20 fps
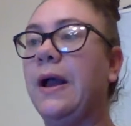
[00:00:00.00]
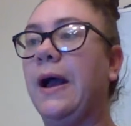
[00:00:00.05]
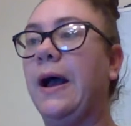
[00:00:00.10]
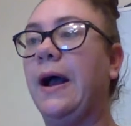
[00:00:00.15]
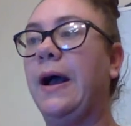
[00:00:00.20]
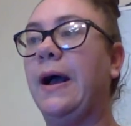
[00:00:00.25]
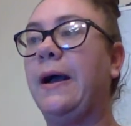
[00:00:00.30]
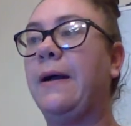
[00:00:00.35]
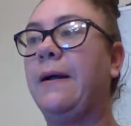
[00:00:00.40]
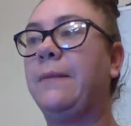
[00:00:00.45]

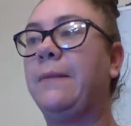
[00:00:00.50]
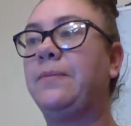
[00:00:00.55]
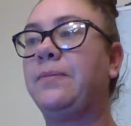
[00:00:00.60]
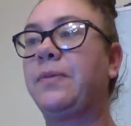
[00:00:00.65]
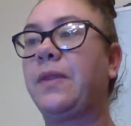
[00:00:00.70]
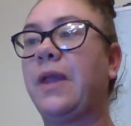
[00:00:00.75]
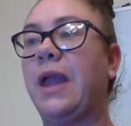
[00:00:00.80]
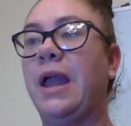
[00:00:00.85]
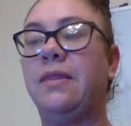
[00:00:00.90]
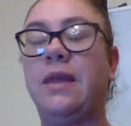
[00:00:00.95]

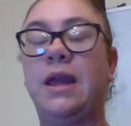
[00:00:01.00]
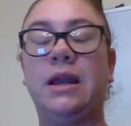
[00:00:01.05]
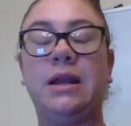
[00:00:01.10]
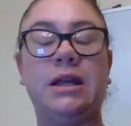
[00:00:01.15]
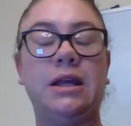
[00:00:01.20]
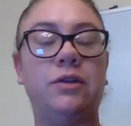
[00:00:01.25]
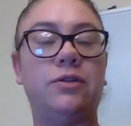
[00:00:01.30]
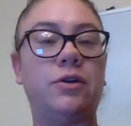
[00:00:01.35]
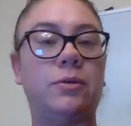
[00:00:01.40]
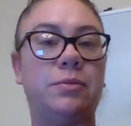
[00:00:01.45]
and
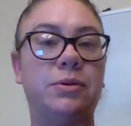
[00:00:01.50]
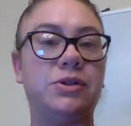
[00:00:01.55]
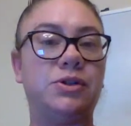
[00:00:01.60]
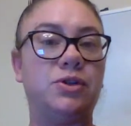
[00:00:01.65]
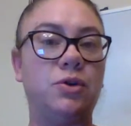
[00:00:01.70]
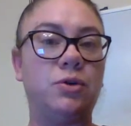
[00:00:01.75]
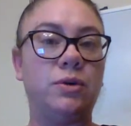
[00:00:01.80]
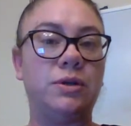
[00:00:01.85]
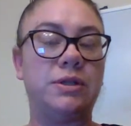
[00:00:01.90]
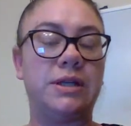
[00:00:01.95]
then either
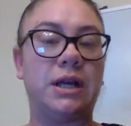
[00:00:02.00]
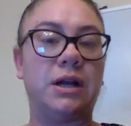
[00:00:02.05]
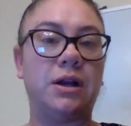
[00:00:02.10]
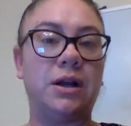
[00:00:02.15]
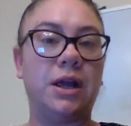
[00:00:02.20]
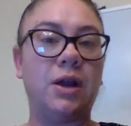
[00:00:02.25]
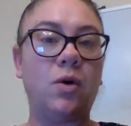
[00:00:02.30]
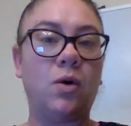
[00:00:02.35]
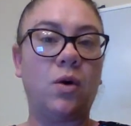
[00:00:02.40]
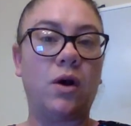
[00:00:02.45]

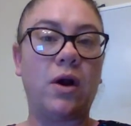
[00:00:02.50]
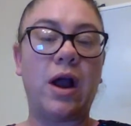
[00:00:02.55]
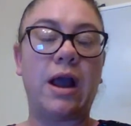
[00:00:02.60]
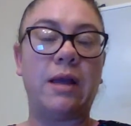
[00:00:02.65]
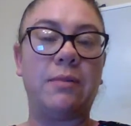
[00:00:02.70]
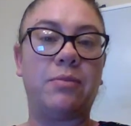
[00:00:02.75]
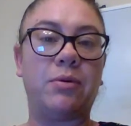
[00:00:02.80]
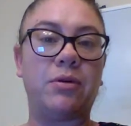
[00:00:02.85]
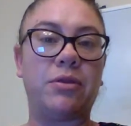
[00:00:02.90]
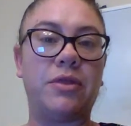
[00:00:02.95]
pituitary or
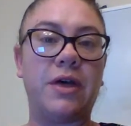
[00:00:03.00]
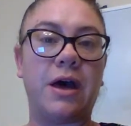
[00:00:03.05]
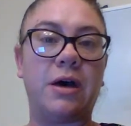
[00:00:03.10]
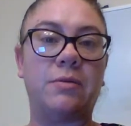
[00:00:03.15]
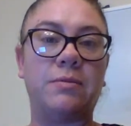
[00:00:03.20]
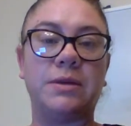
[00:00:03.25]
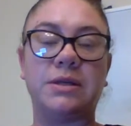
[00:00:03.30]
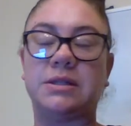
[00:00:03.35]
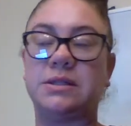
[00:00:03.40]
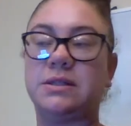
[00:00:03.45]

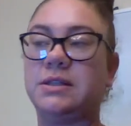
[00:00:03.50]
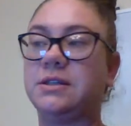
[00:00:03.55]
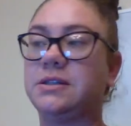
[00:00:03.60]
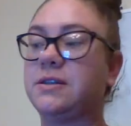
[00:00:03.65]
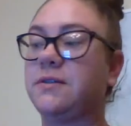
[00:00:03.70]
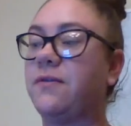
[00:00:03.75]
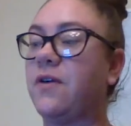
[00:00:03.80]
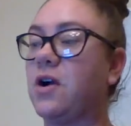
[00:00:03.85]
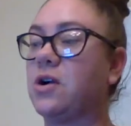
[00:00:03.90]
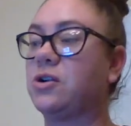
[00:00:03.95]
hypothalamus
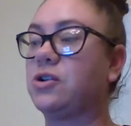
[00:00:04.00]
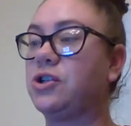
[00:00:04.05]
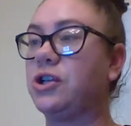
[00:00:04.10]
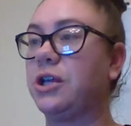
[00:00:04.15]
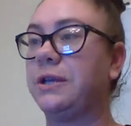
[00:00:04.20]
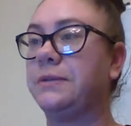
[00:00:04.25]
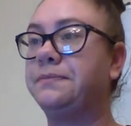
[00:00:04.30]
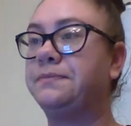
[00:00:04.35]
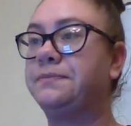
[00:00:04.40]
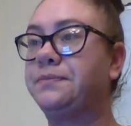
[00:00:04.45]

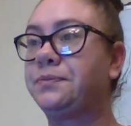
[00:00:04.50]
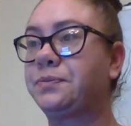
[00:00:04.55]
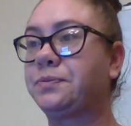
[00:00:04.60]
dysfunction.